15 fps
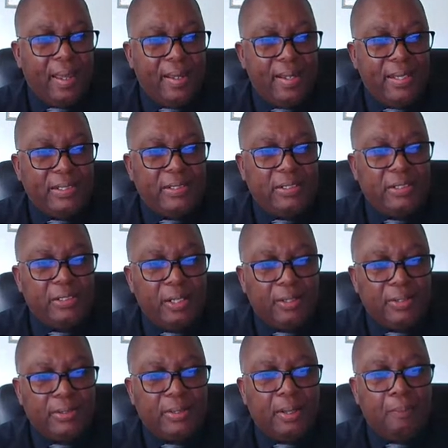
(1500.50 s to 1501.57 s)
k is
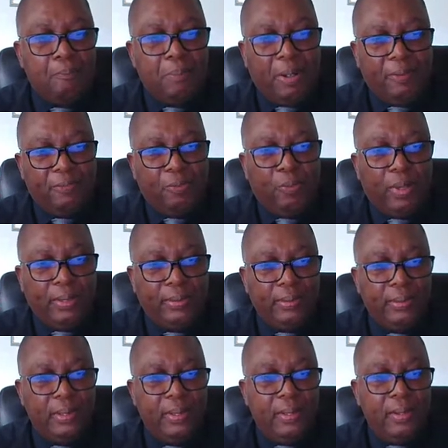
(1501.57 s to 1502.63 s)
just above
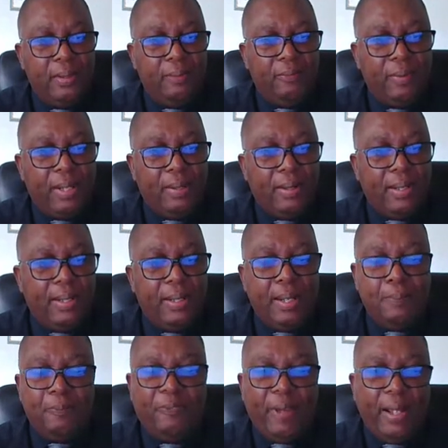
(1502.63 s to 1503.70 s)
1. In,
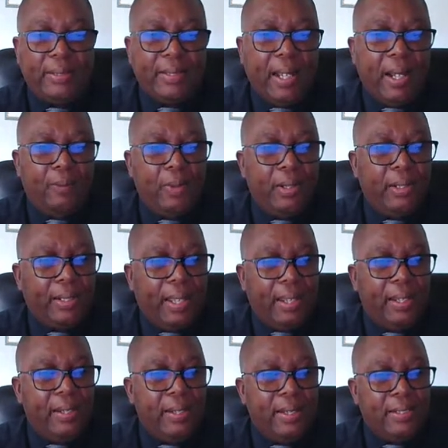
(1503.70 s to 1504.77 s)
in, in fact, our
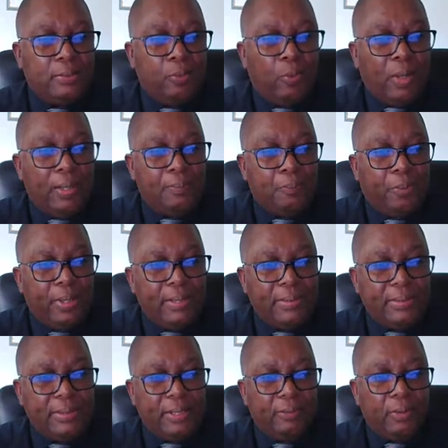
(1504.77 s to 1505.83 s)
k is
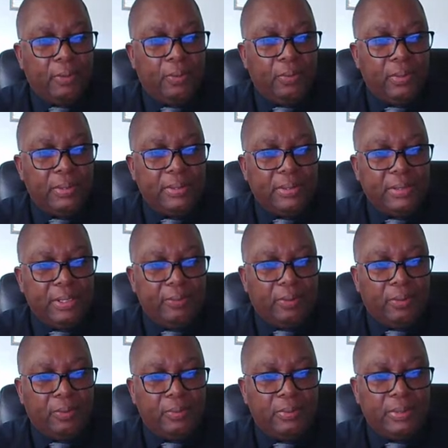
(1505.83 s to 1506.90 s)

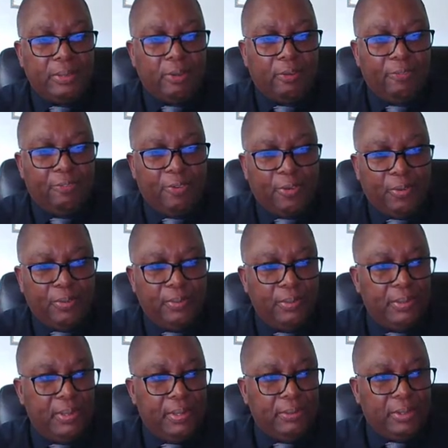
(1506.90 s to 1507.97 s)
1.0004.
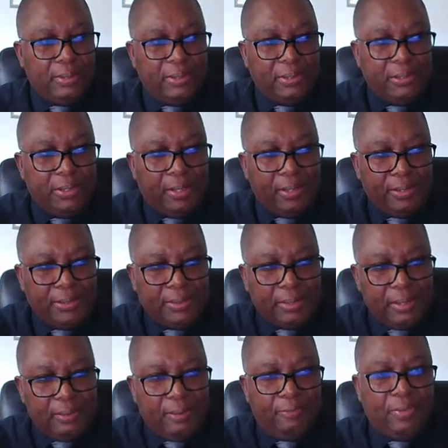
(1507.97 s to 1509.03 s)
but
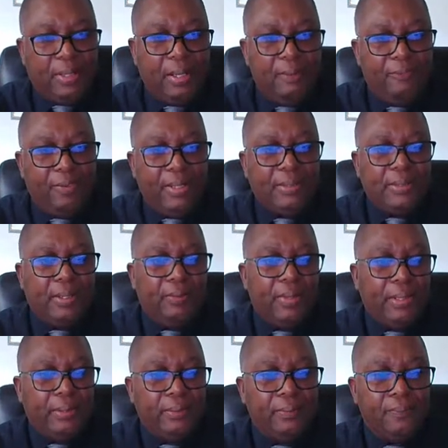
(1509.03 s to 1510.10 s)
just enough to keep things
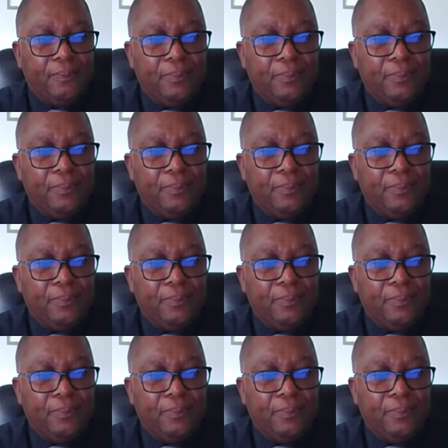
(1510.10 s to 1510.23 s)
going.